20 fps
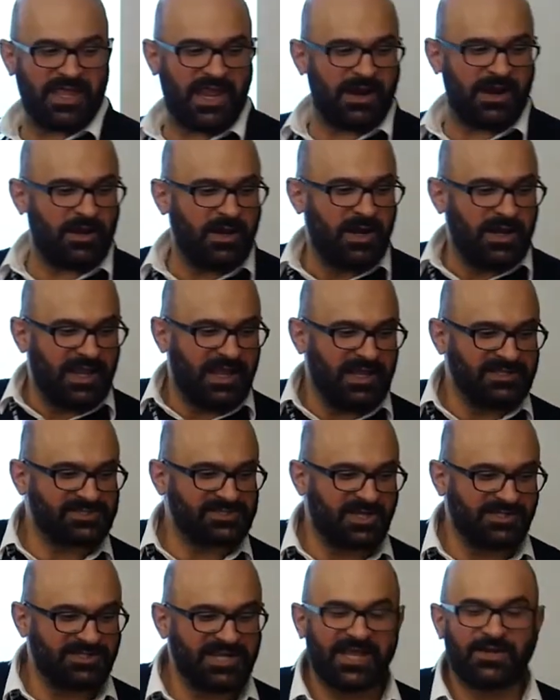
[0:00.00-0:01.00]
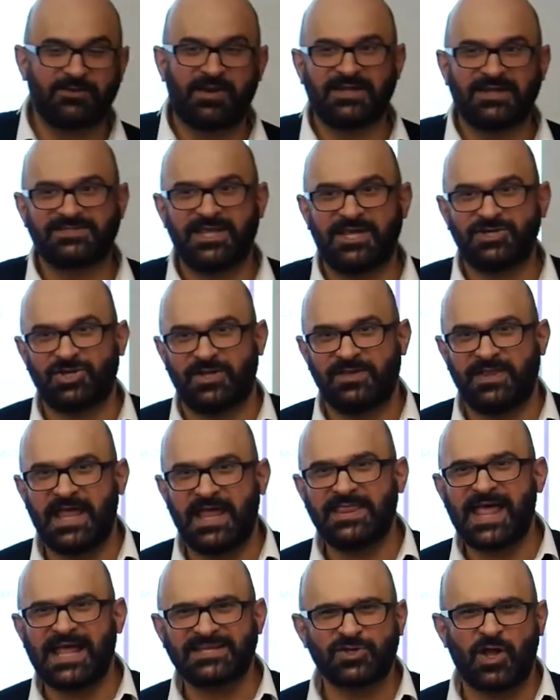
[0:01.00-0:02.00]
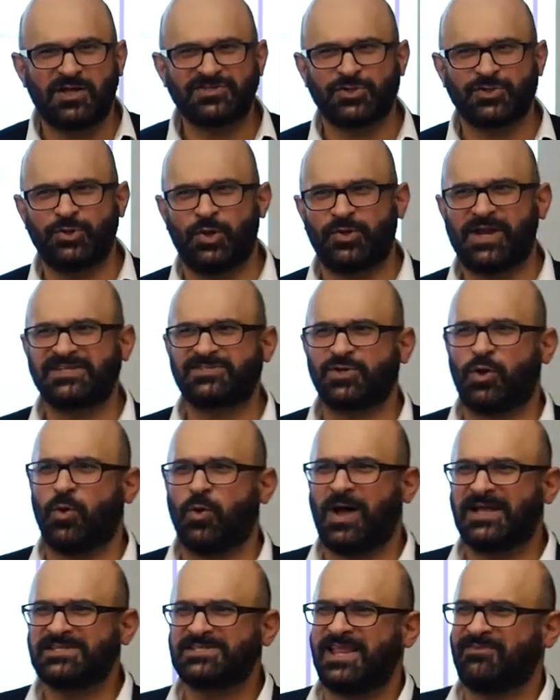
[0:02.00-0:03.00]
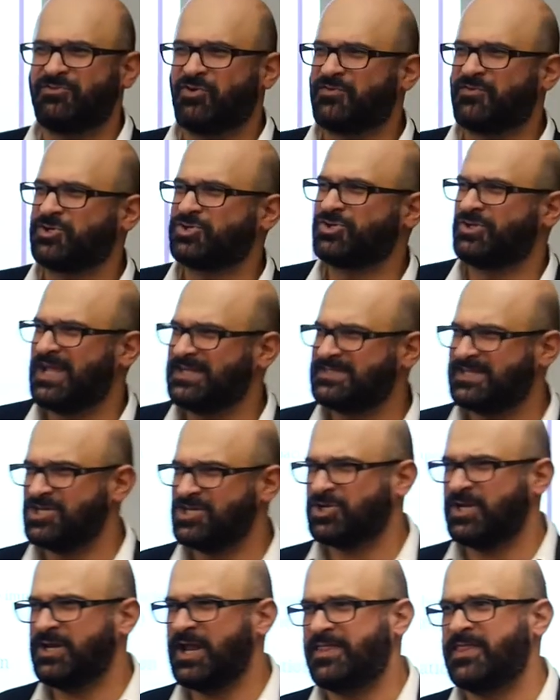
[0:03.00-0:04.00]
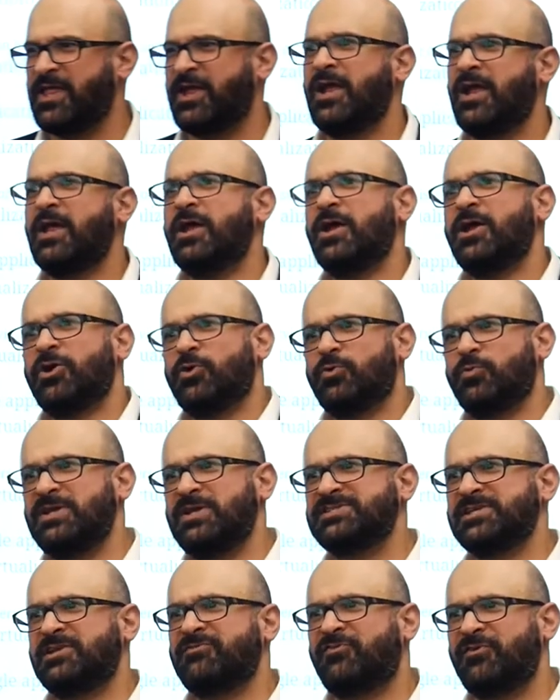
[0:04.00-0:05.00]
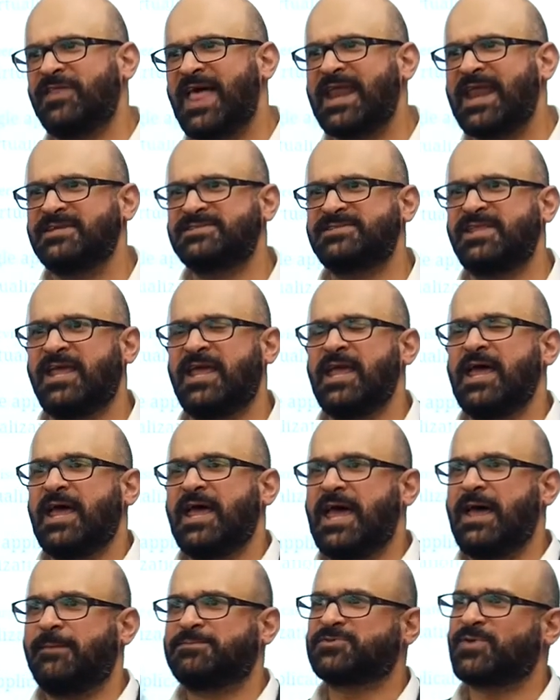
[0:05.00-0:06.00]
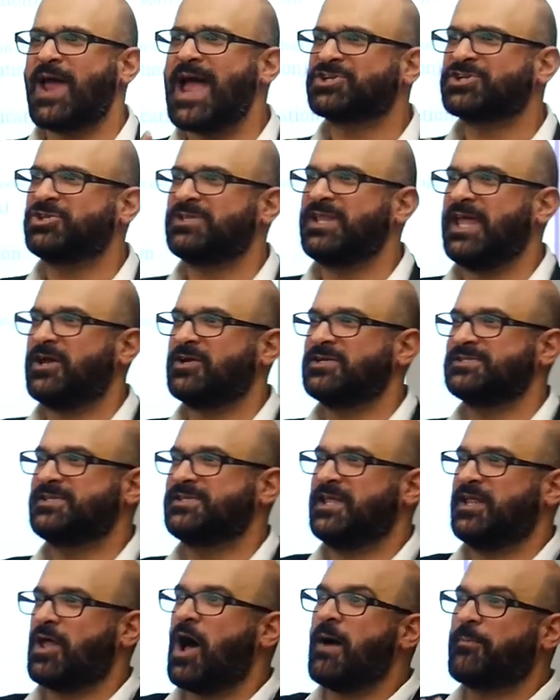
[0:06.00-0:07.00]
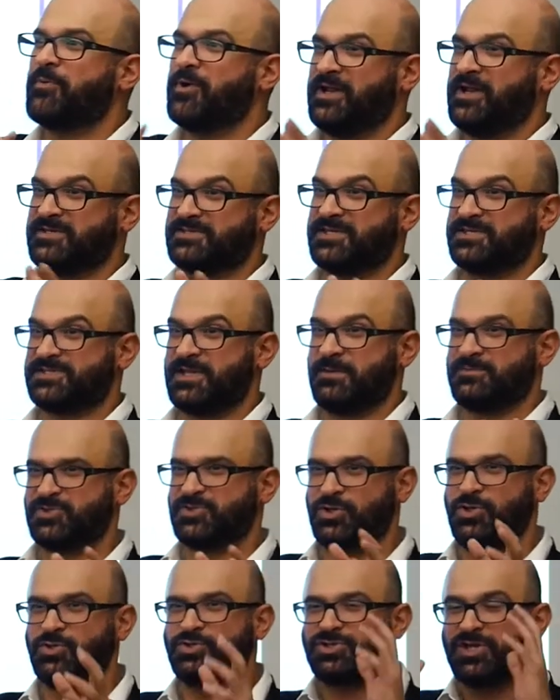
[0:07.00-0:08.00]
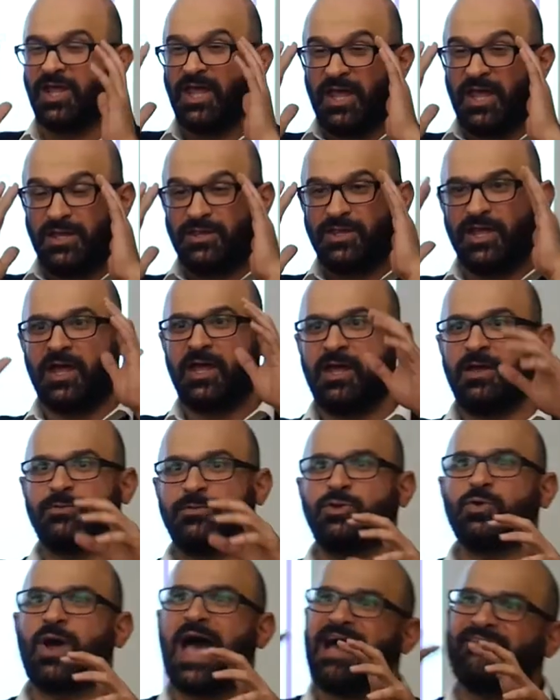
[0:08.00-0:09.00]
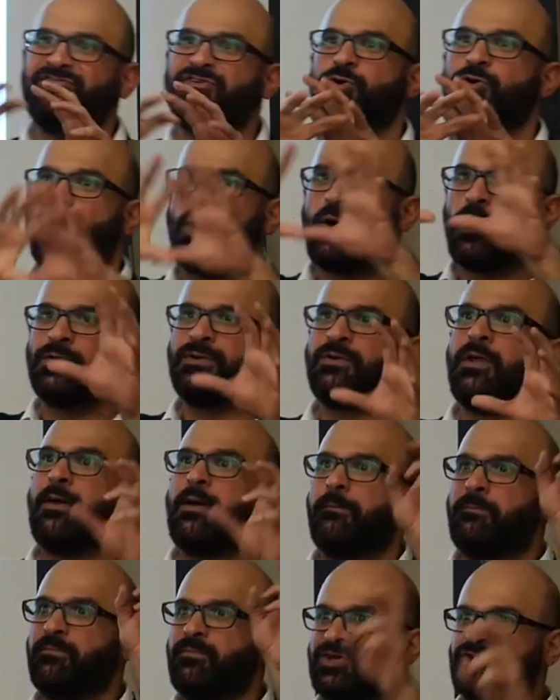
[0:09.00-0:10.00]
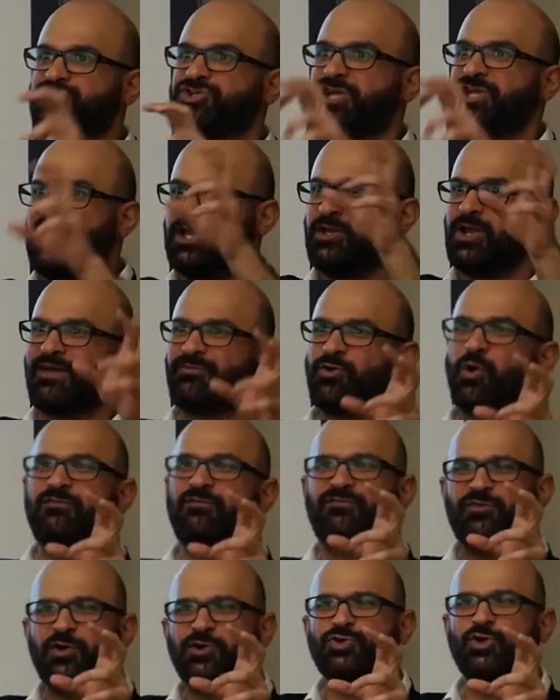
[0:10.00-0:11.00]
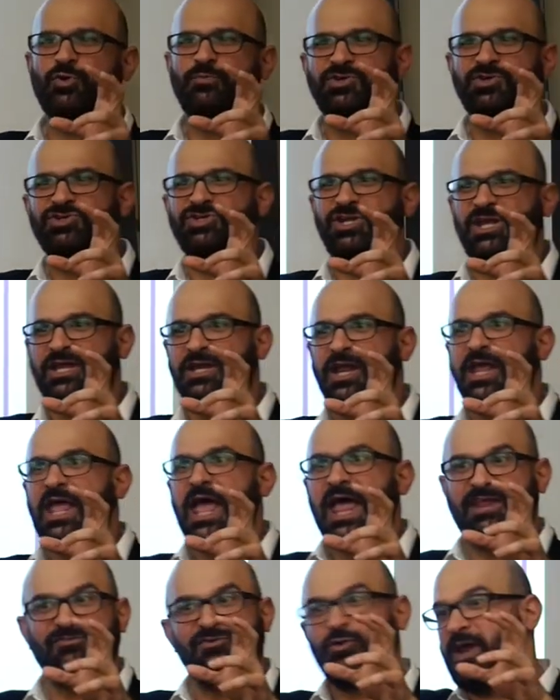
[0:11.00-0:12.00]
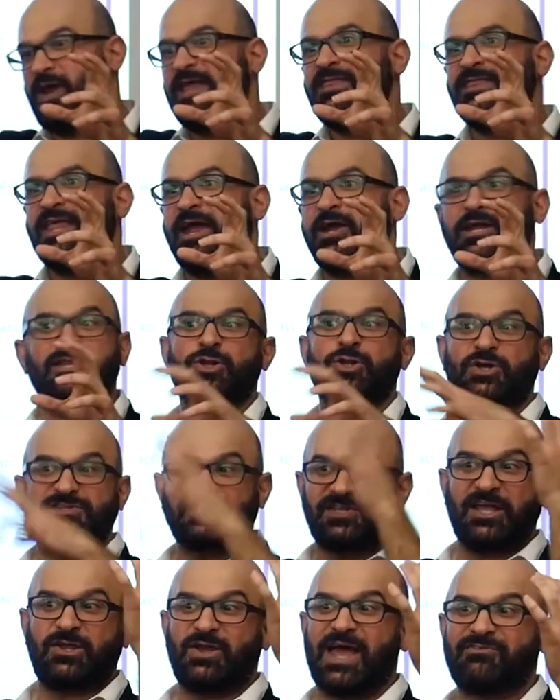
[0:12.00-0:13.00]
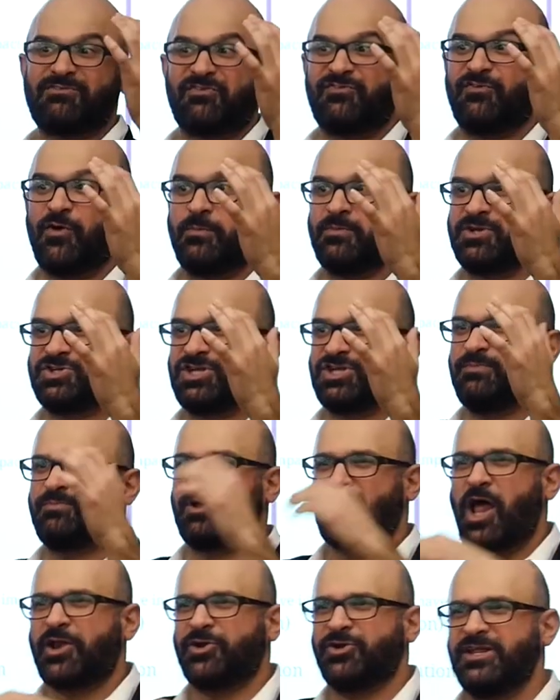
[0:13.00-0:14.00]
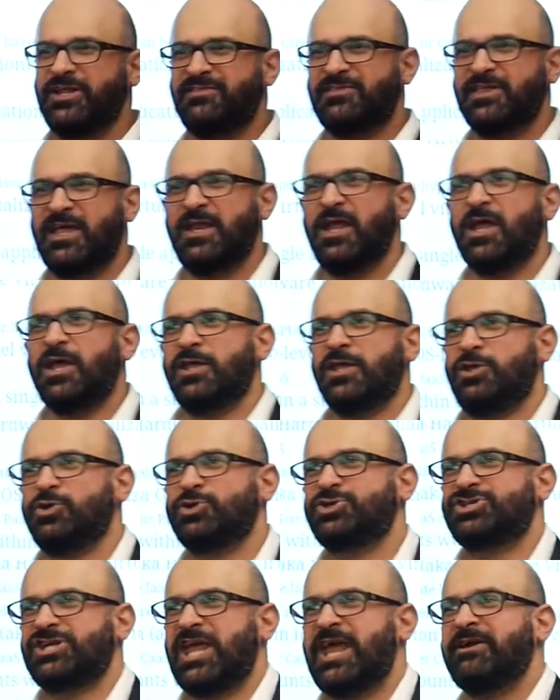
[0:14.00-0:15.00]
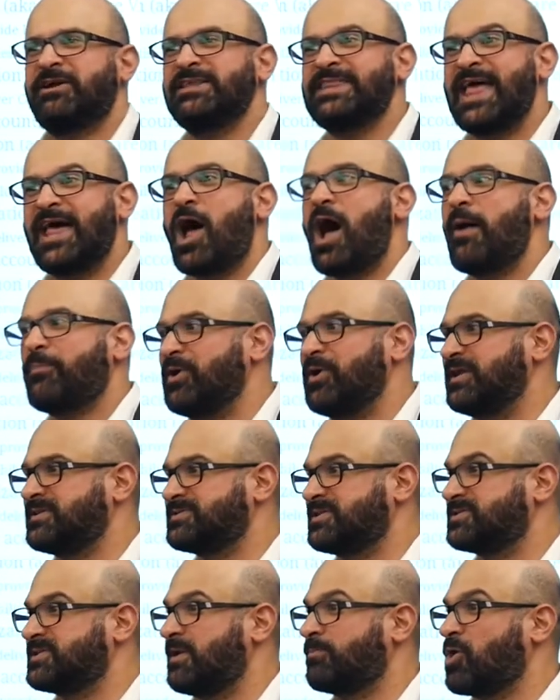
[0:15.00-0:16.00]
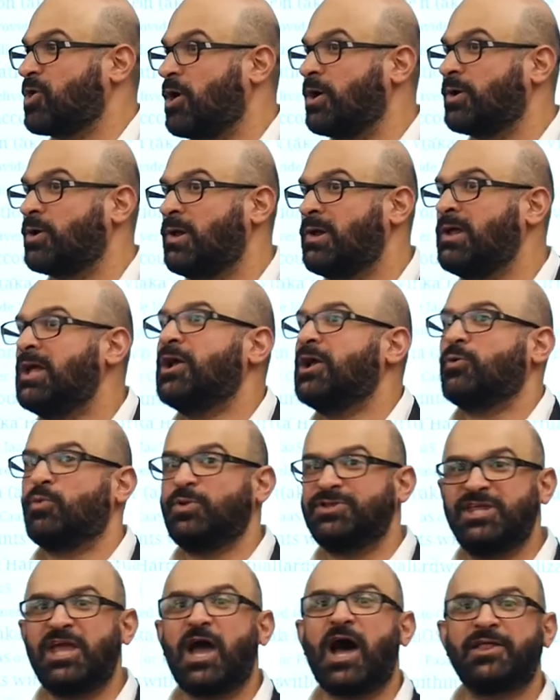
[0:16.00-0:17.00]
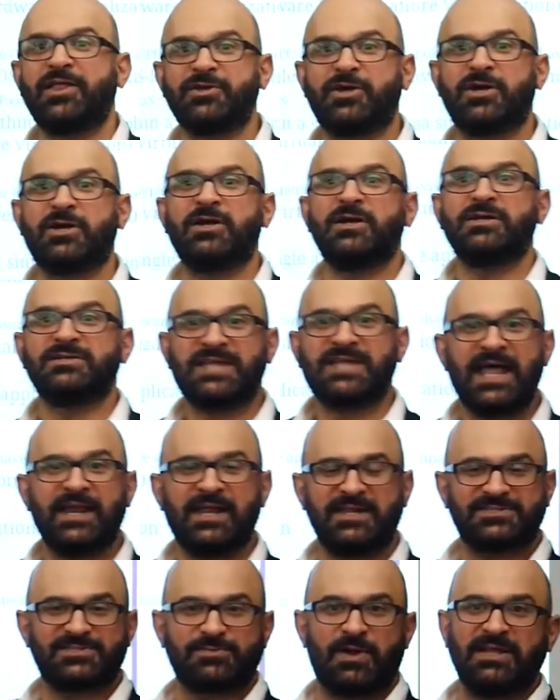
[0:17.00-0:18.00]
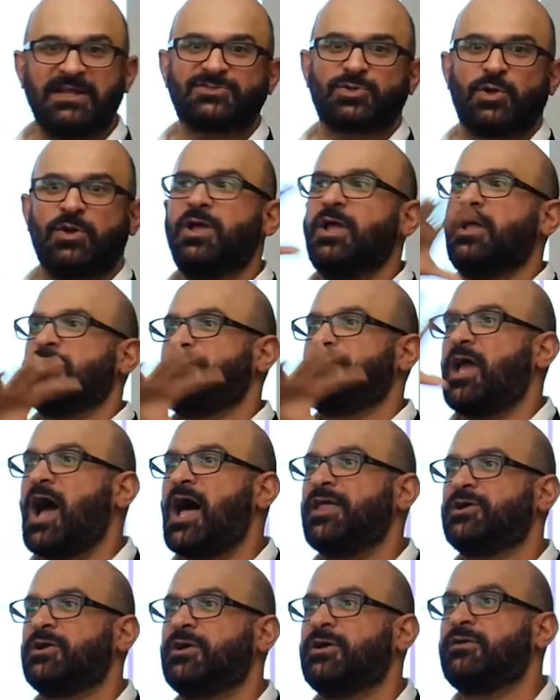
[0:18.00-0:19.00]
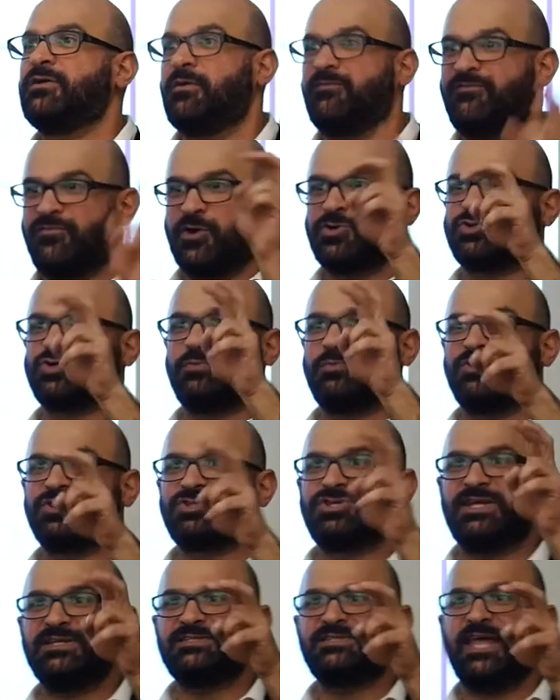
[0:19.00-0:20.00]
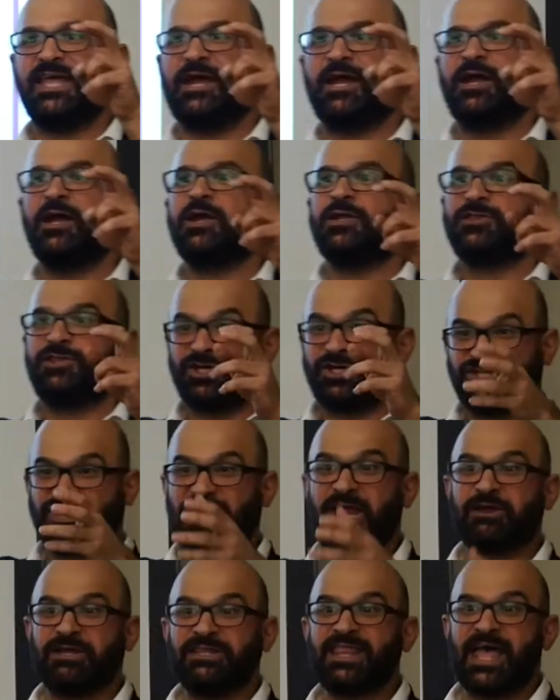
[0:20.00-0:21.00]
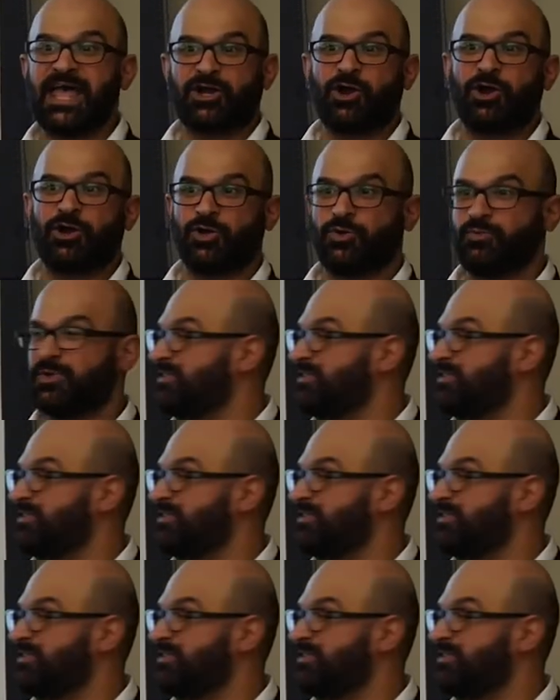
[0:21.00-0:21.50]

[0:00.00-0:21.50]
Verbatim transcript: there is containerization. And that's also known as OS level virtualization. And the reason for that is the abstraction layer is the operating system. So you, the, uh, you have your own machine, you have your own virtual machine. And if you're in there, it looks like you have a full machine. But underneath it, you're sharing that operating system kernel with the other tenants, right? So the other virtual machines there, they're sharing that kernel